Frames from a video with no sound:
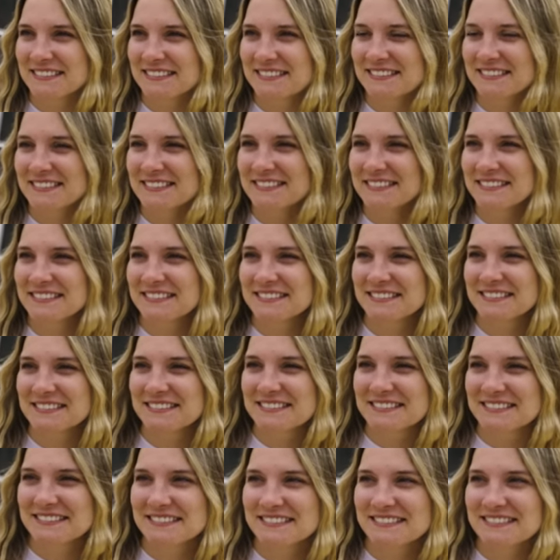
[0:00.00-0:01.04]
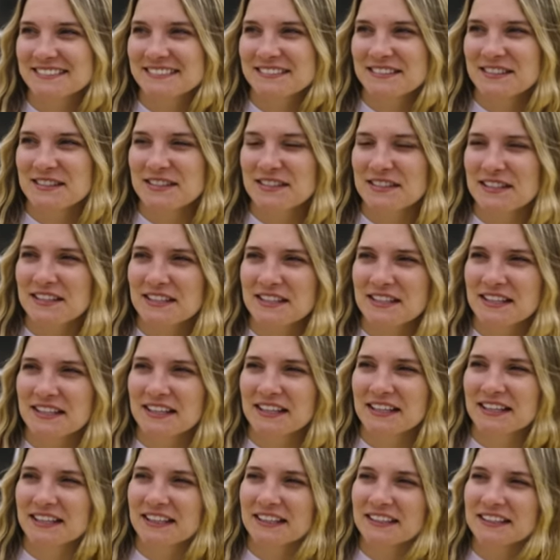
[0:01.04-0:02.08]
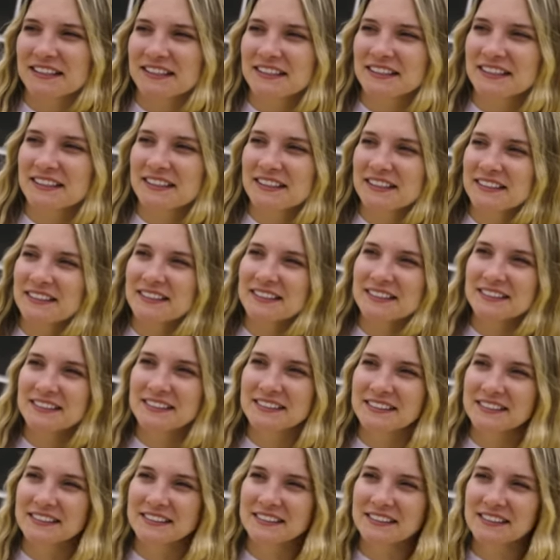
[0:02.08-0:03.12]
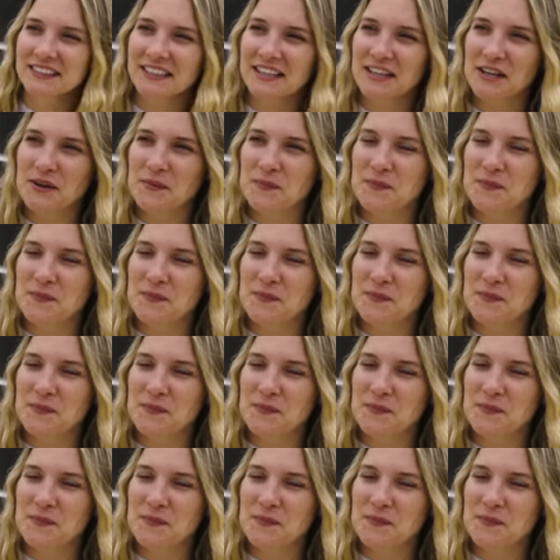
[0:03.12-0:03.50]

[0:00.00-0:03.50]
[no speech]